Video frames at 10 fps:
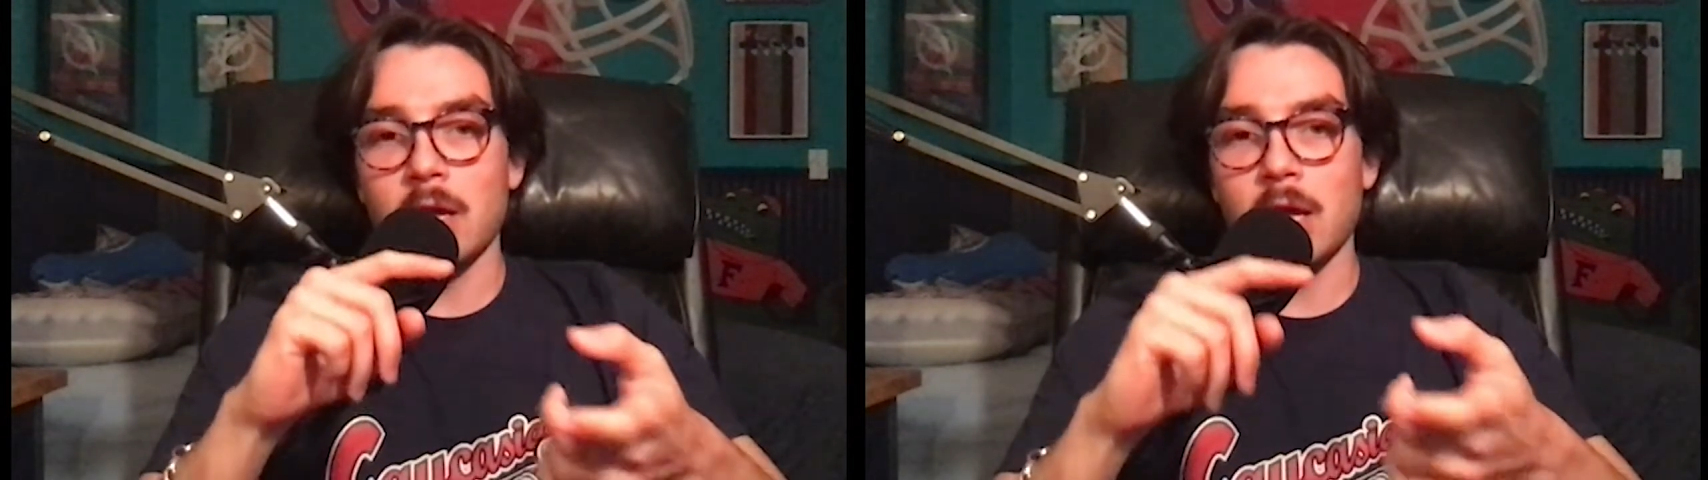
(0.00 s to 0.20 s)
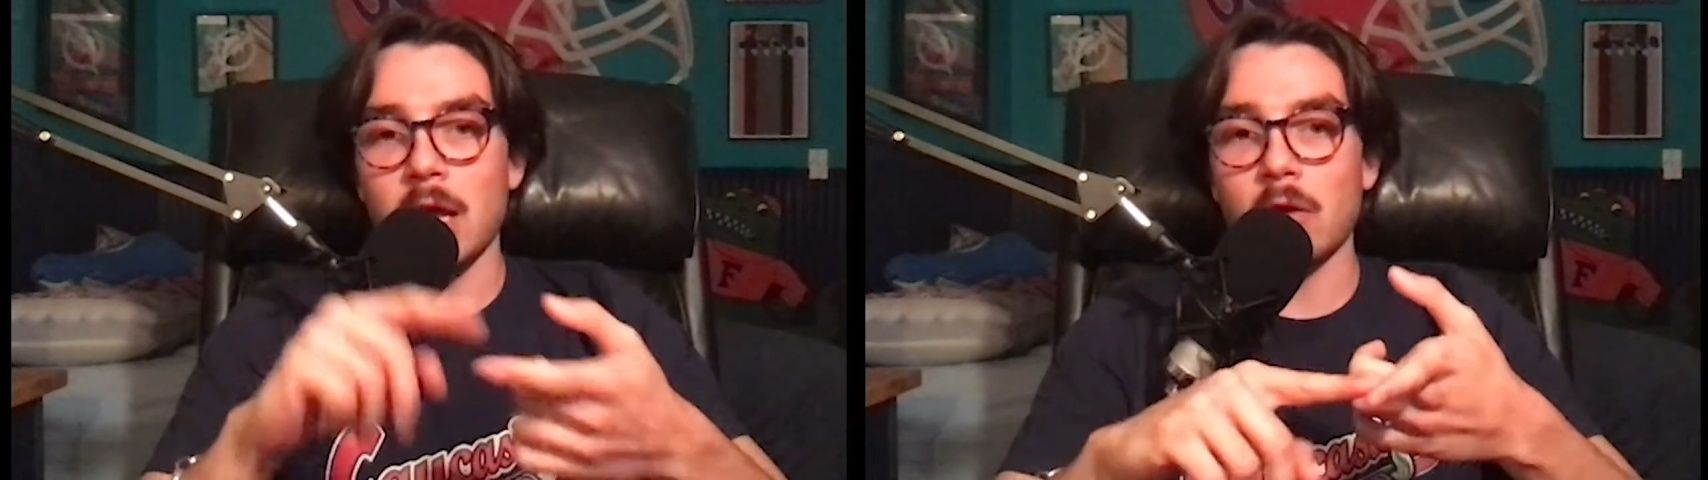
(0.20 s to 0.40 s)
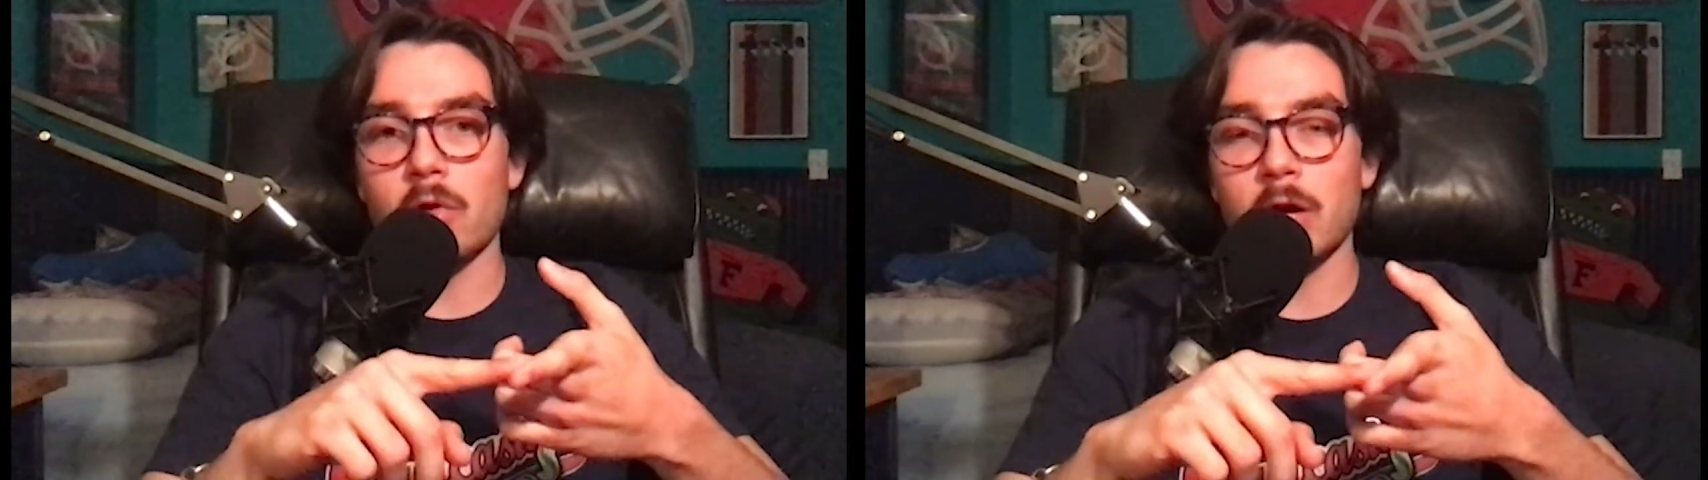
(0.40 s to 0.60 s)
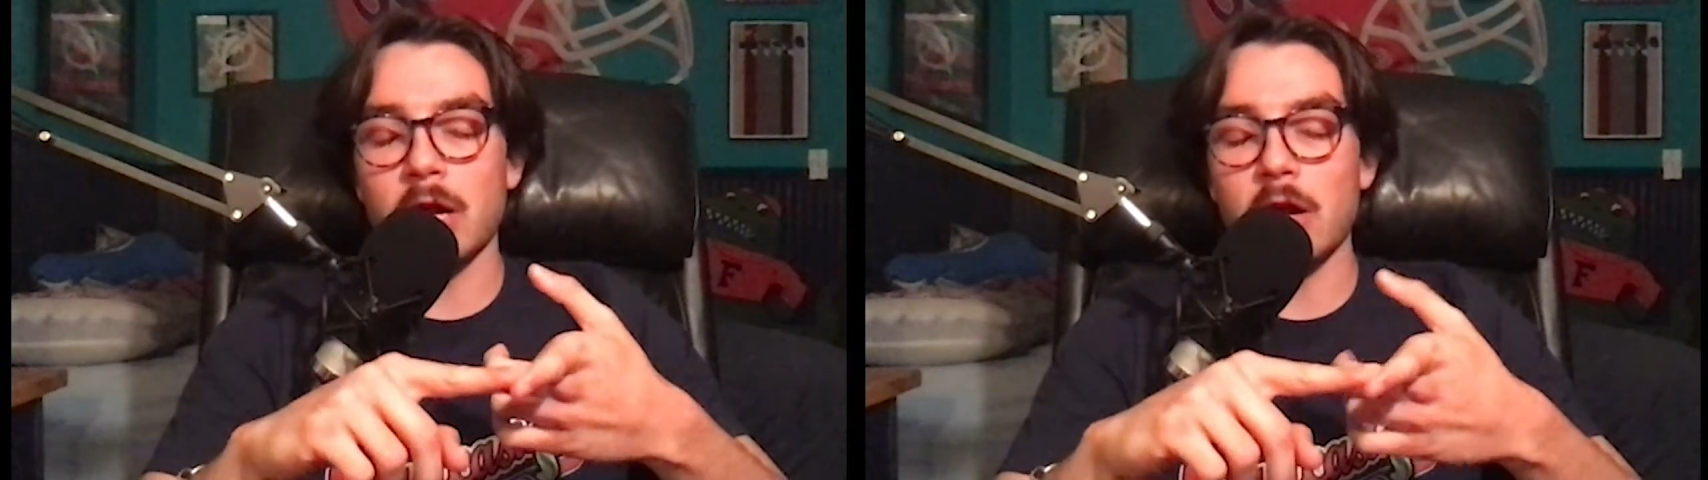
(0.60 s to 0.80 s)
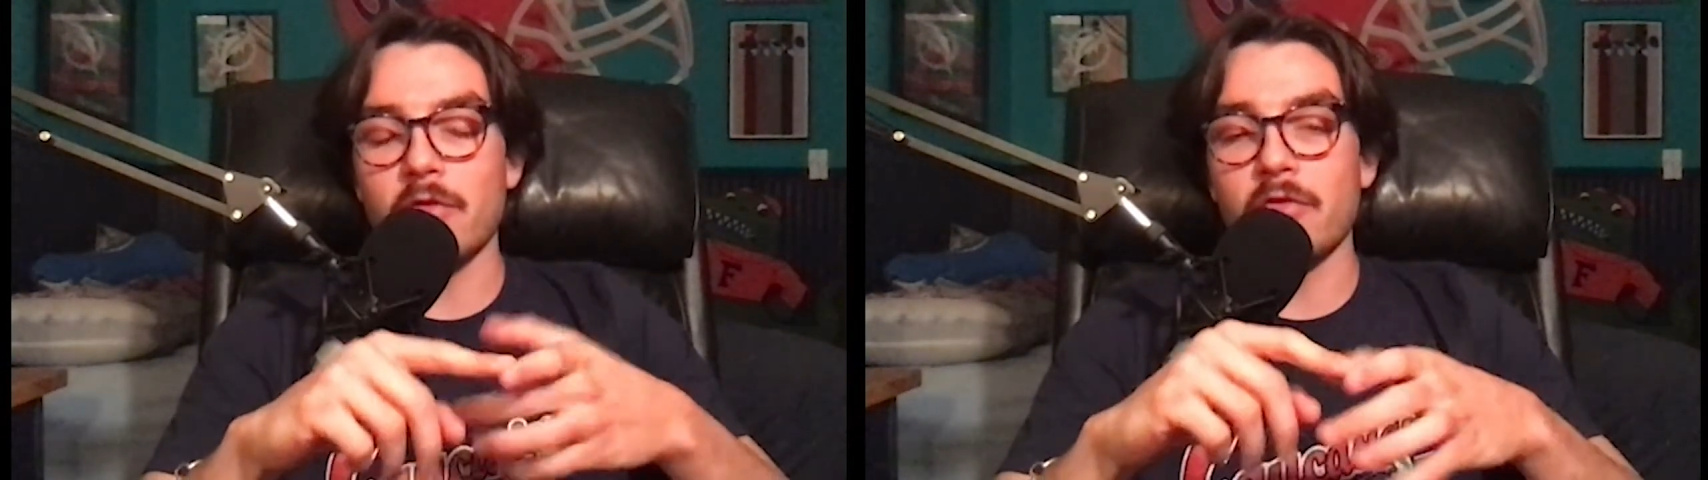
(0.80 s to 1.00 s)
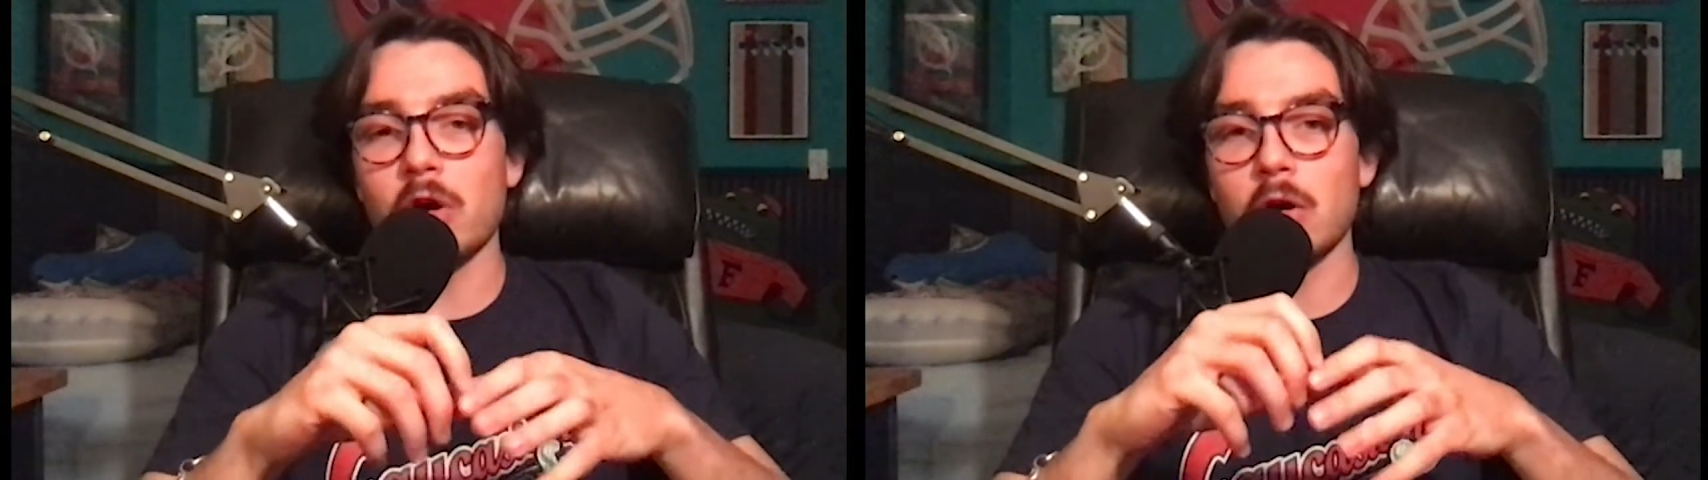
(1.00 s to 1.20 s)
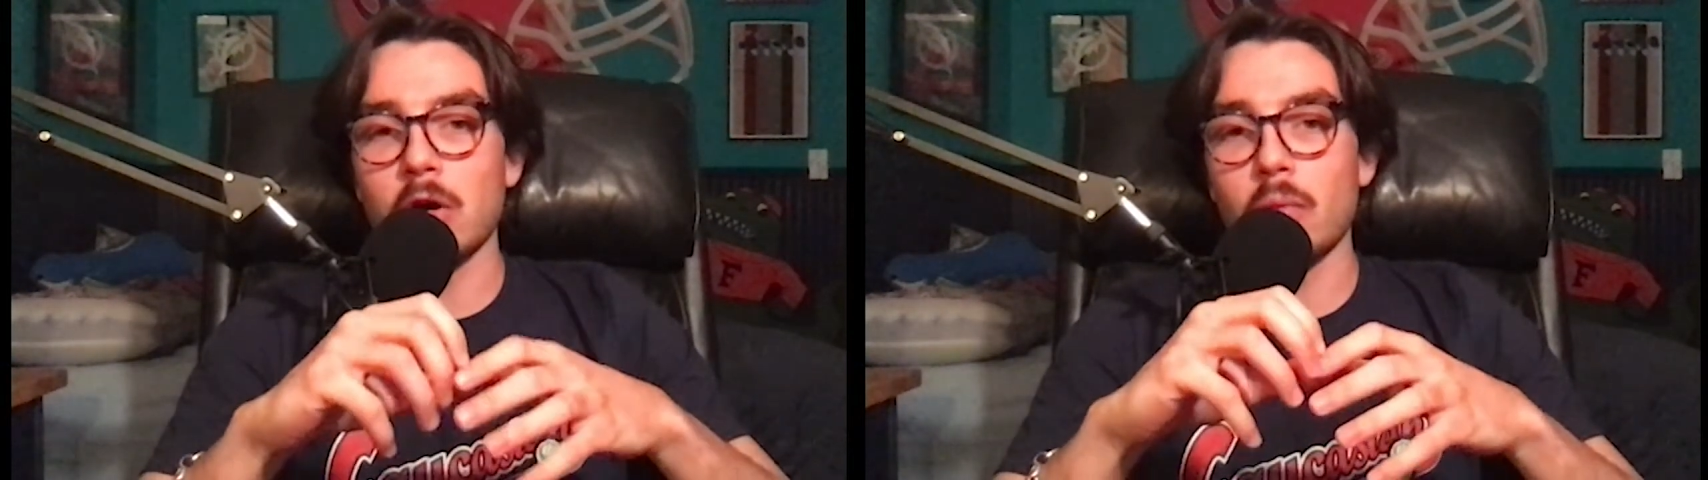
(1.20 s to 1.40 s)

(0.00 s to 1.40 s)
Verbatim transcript: and Jorge Alfaro